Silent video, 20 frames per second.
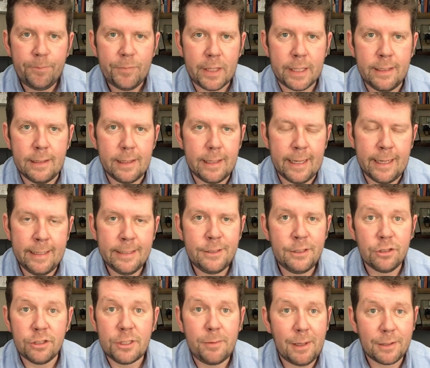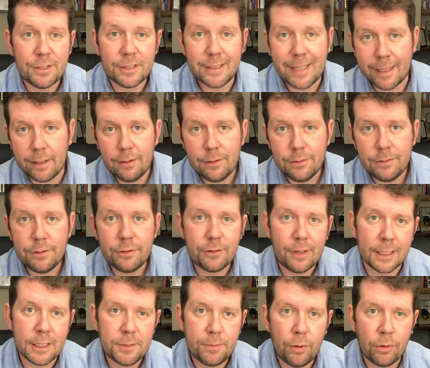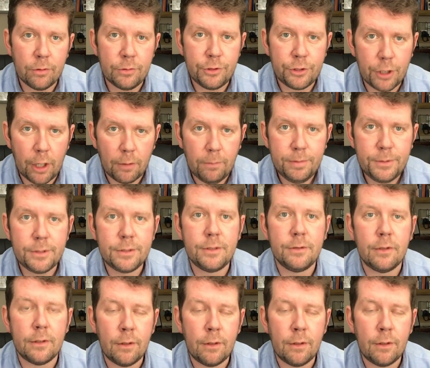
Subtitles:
It isn't just about skills, transport and jobs